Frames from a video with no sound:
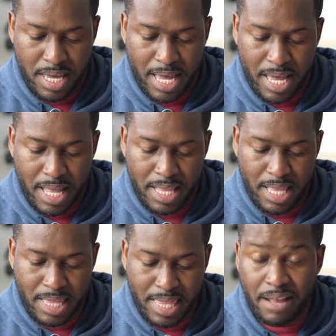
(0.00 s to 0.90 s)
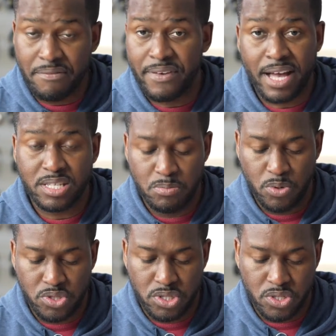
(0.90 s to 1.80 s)
And that fast
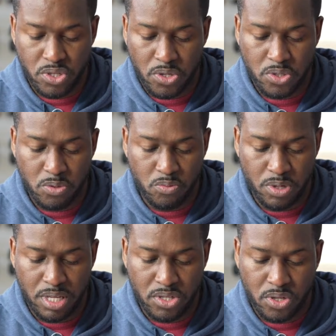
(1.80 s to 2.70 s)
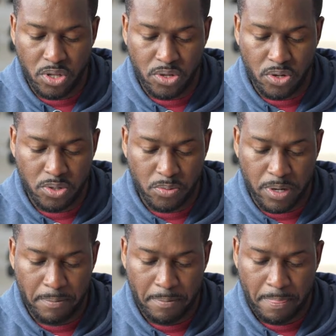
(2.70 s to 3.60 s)
motion is also really solid all the way.